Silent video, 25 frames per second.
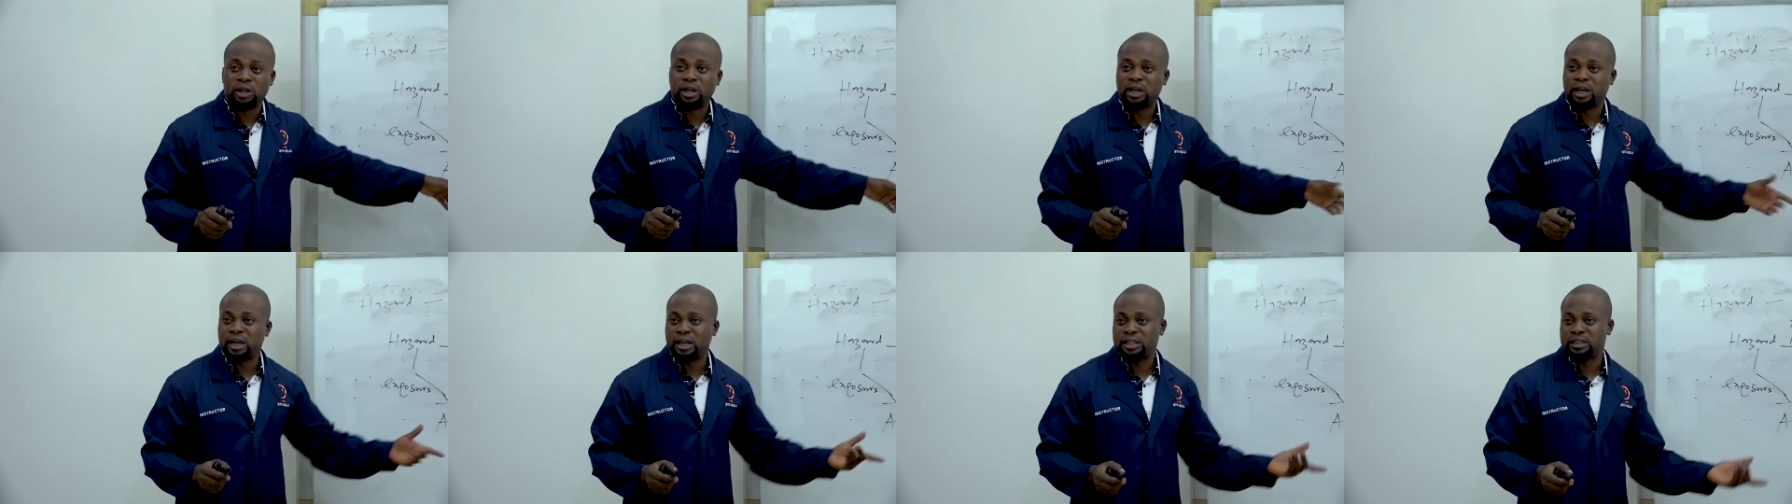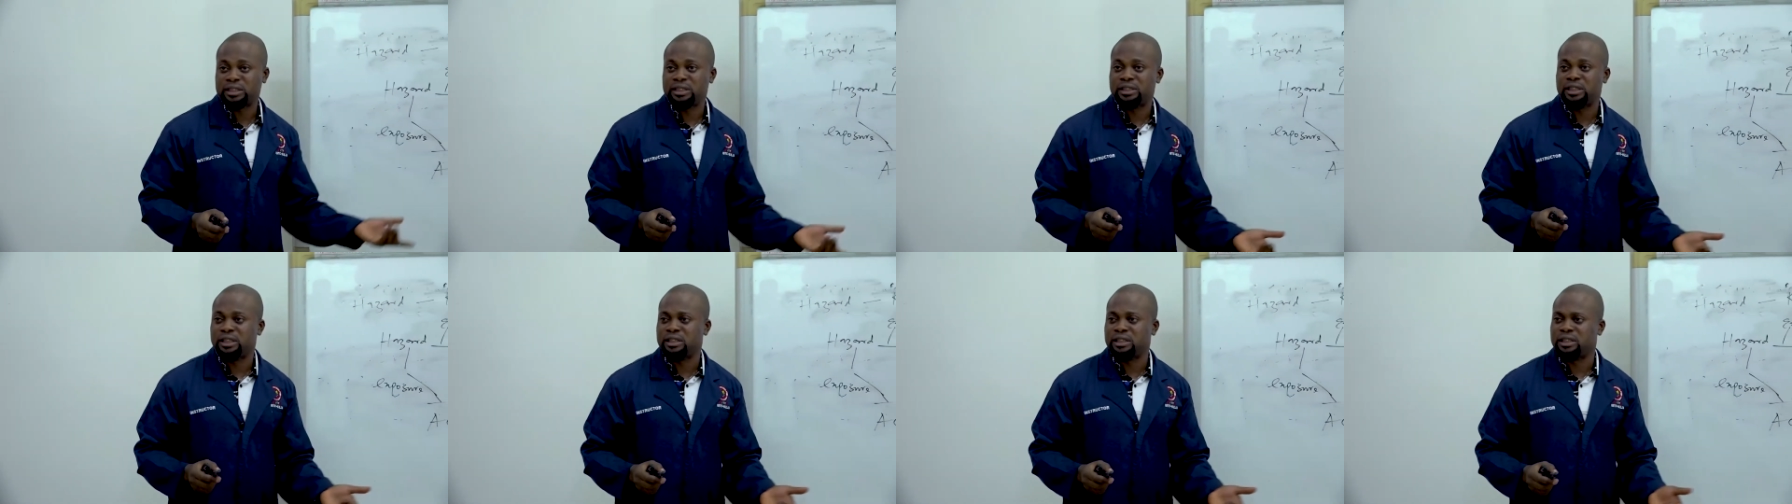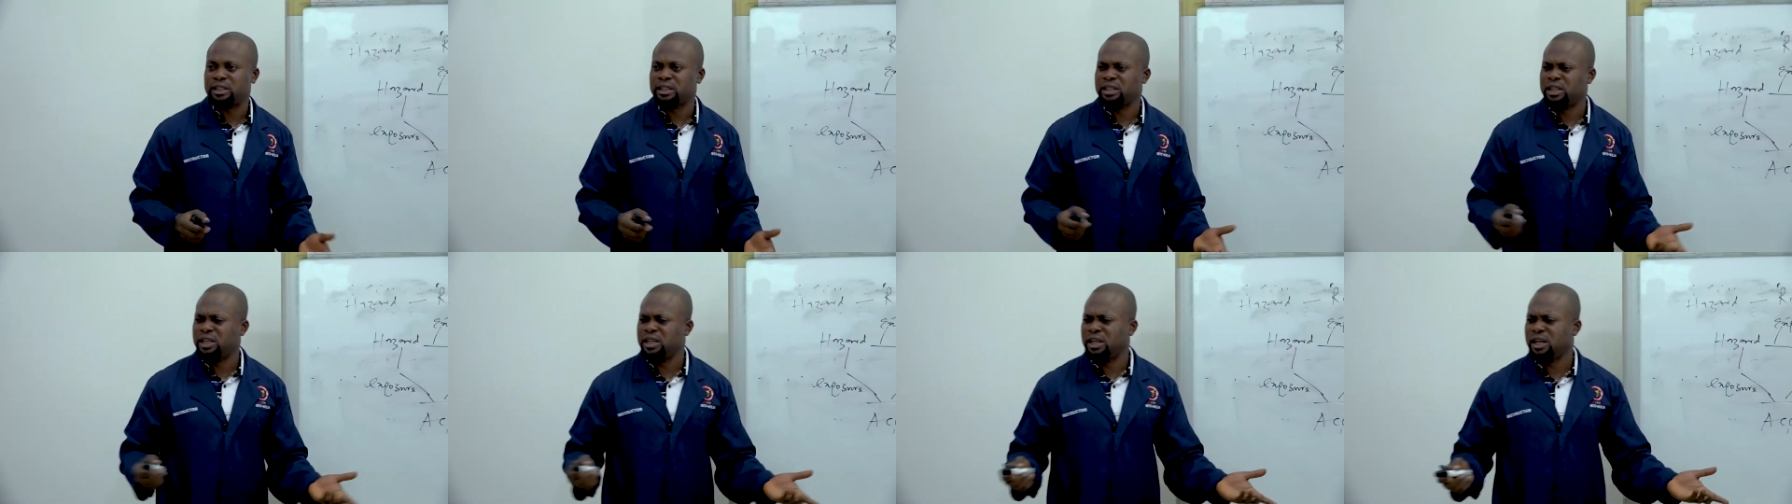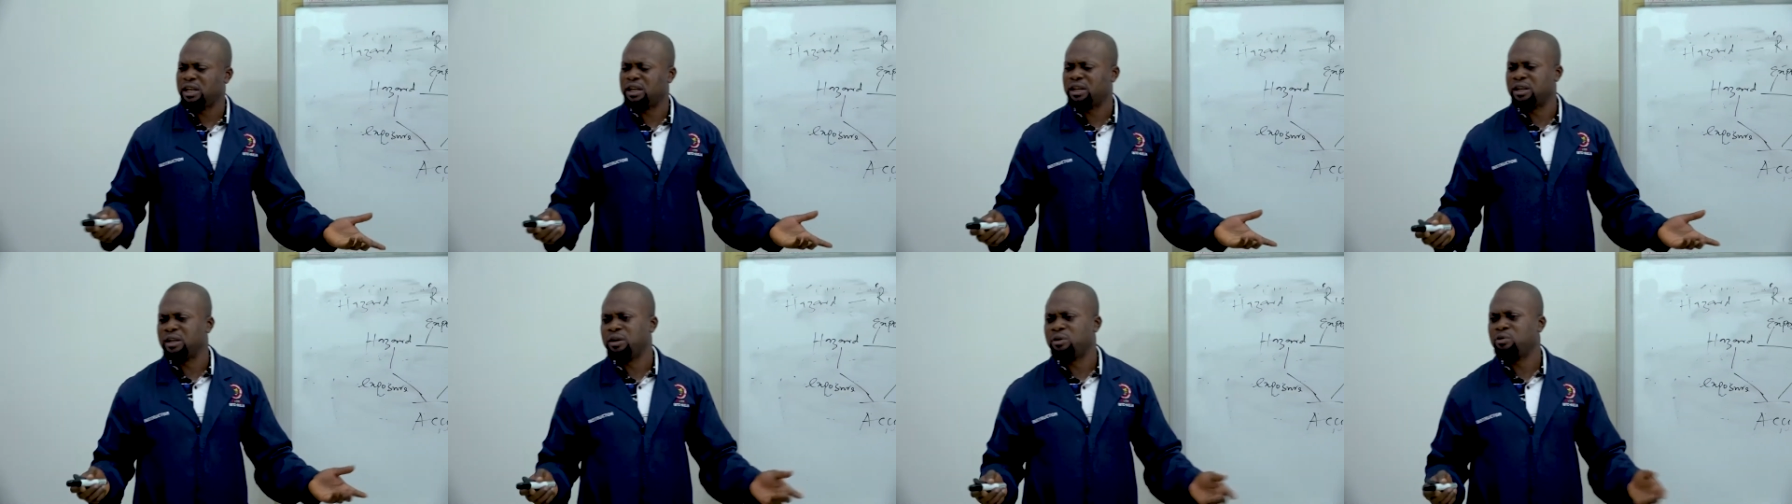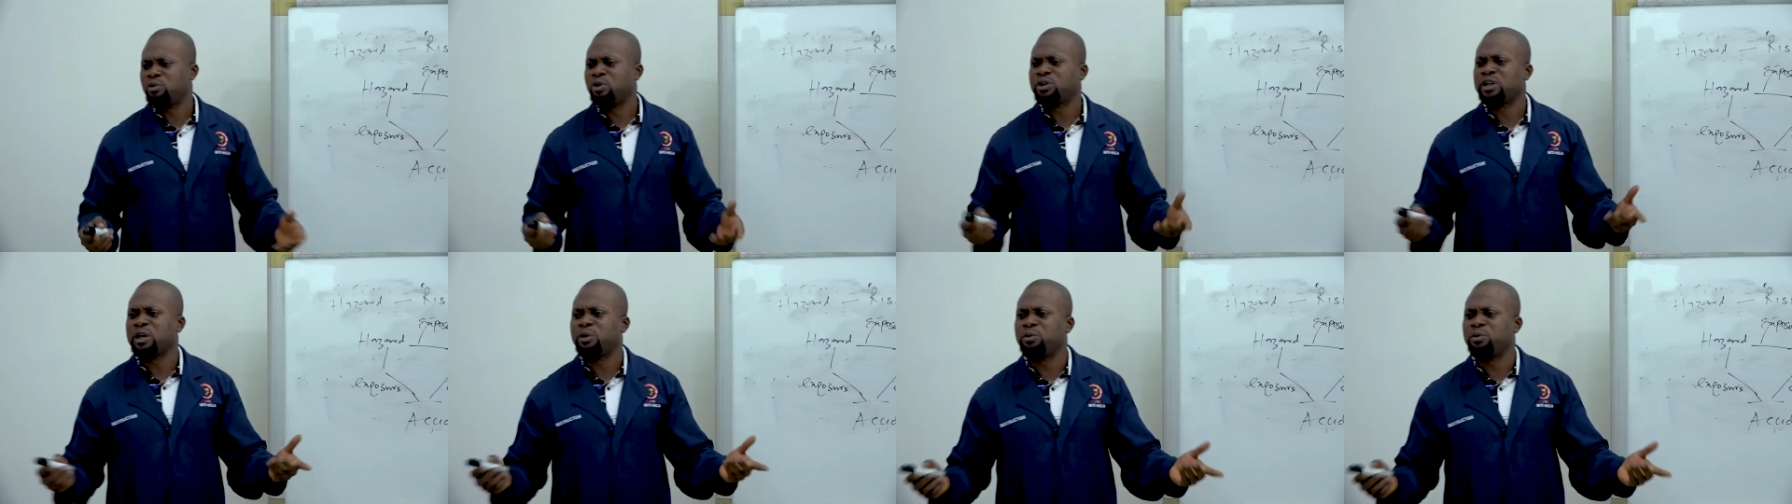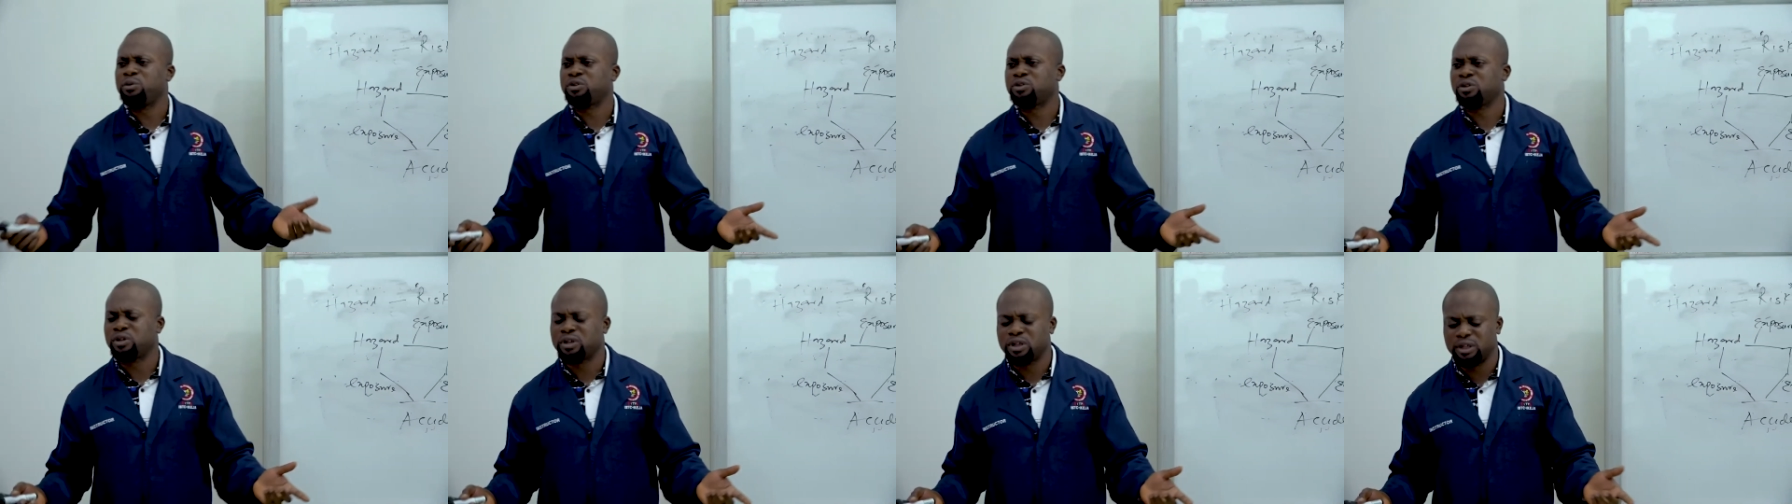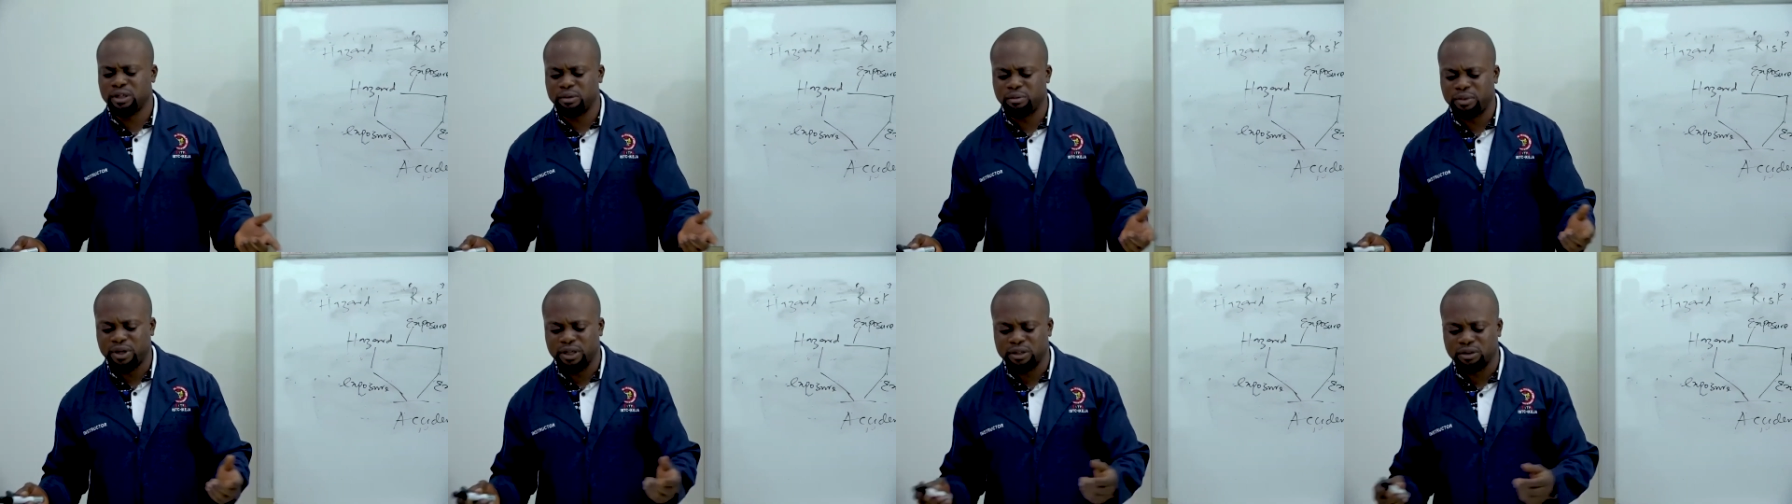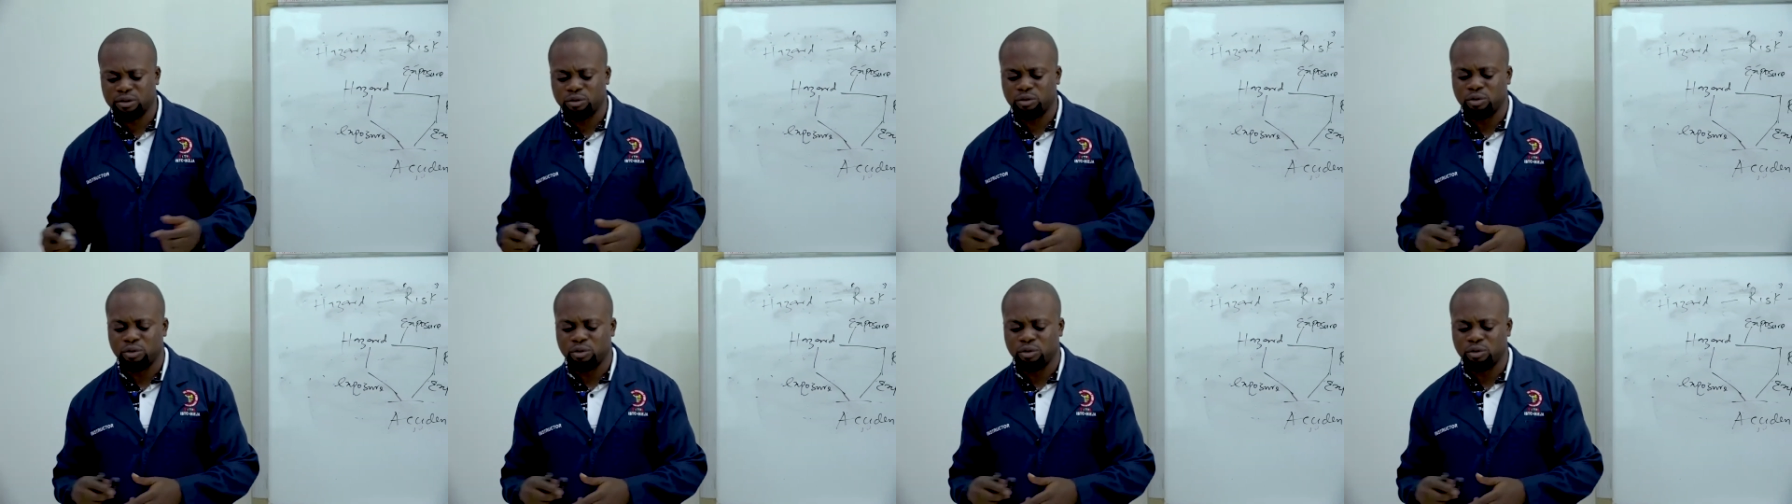Accident. Here, what are we talking about?